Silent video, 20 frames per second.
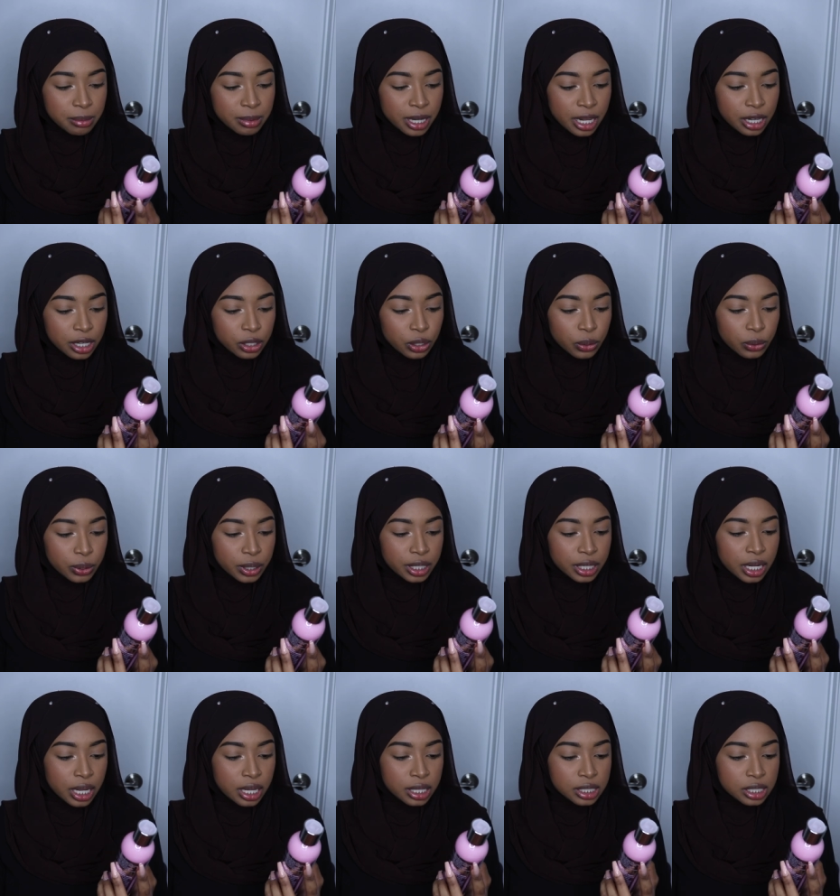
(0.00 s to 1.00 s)
lemonade and
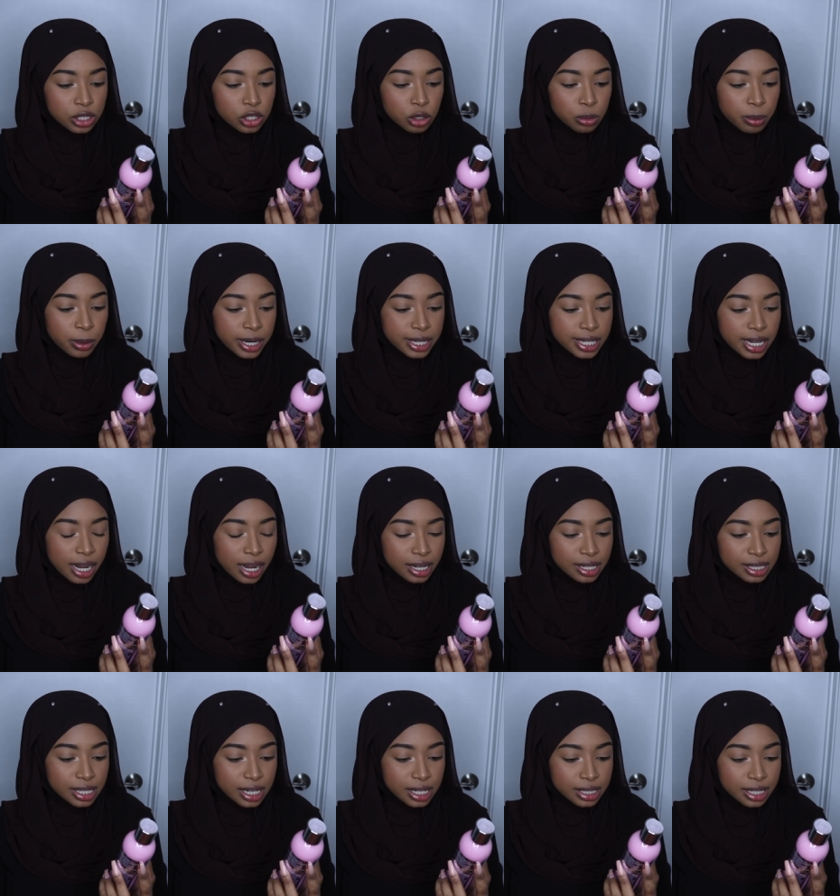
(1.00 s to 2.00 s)
coconut super
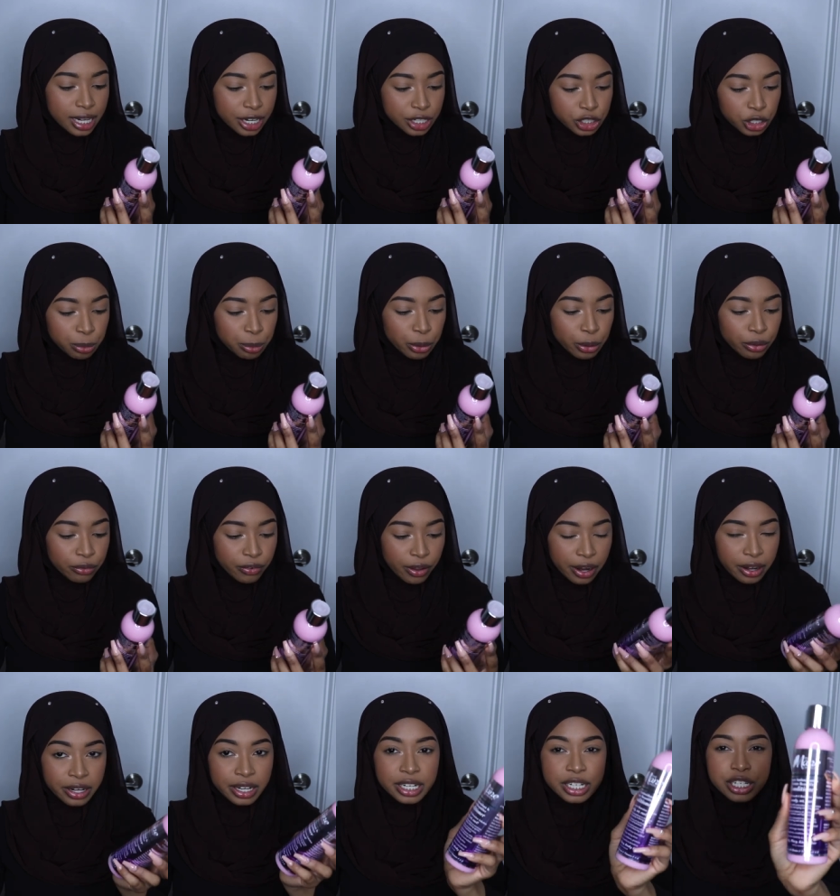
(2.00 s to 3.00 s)
antioxidant texture
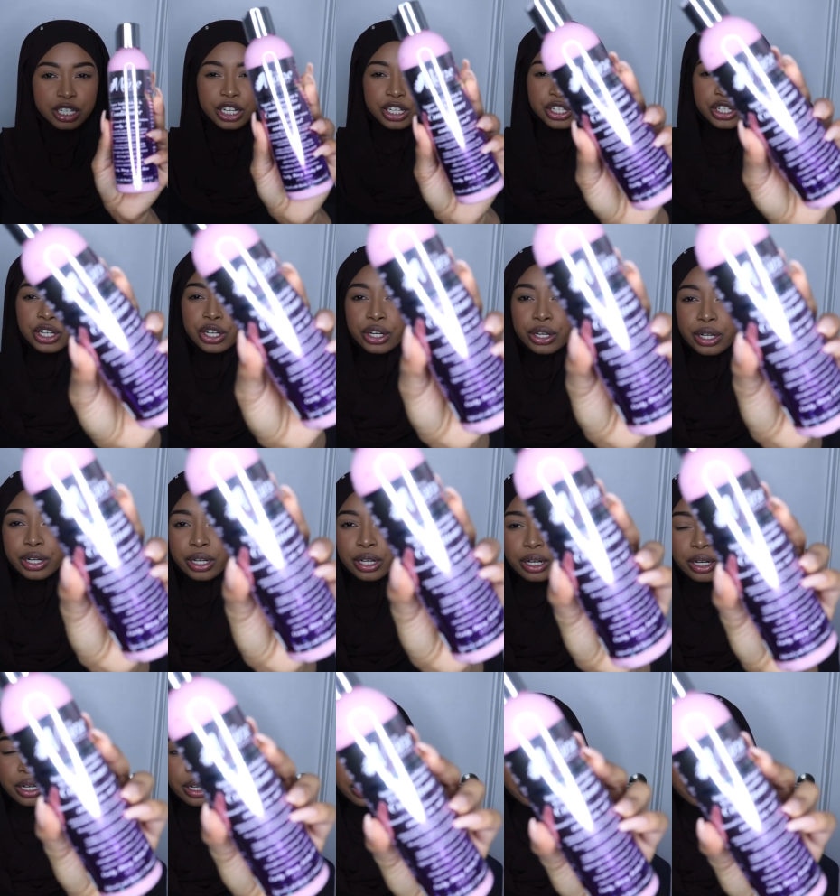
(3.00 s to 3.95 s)
beautifier conditioner